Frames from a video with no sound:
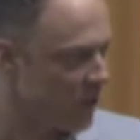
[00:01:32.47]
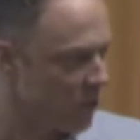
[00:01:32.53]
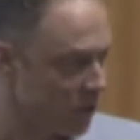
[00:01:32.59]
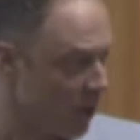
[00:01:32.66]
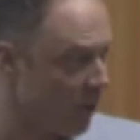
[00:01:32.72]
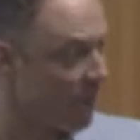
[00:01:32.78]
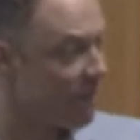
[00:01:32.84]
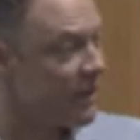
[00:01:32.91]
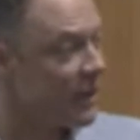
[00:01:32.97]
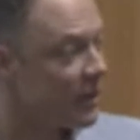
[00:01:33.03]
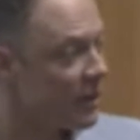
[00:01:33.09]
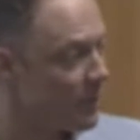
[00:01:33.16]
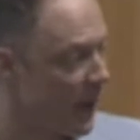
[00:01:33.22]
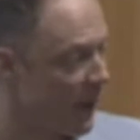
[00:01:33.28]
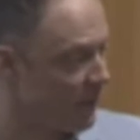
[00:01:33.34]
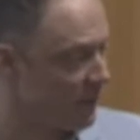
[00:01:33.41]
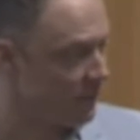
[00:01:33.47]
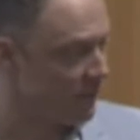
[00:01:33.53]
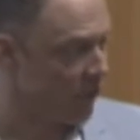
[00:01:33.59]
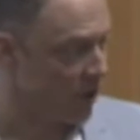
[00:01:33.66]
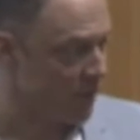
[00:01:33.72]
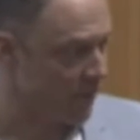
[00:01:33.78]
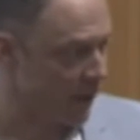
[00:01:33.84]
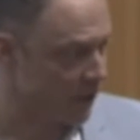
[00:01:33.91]
We don't think about them
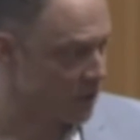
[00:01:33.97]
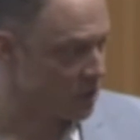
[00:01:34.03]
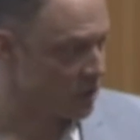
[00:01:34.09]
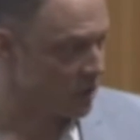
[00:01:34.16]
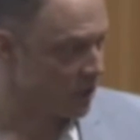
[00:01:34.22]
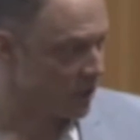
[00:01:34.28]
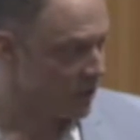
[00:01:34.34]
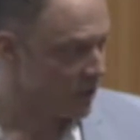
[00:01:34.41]
very much,